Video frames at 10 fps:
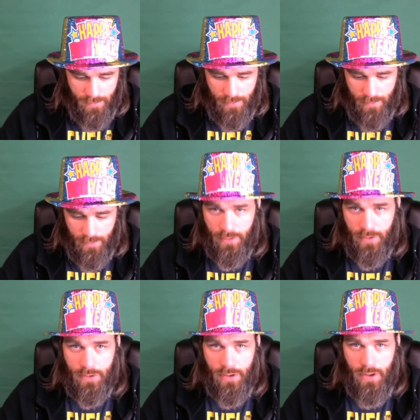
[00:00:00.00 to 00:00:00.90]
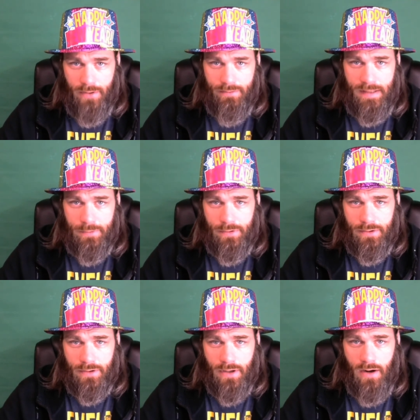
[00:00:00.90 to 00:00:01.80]
you know, you're good to go. Every time you turn
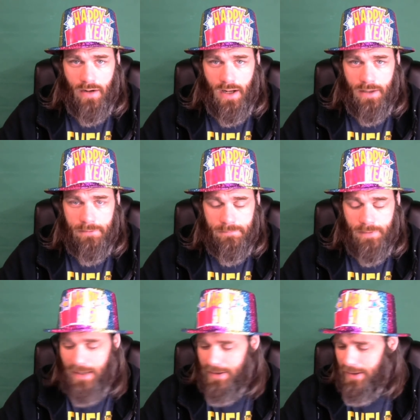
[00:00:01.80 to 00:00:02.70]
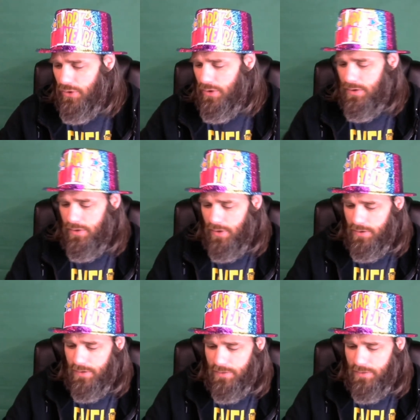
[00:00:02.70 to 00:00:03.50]
your car on, and I think you can turn this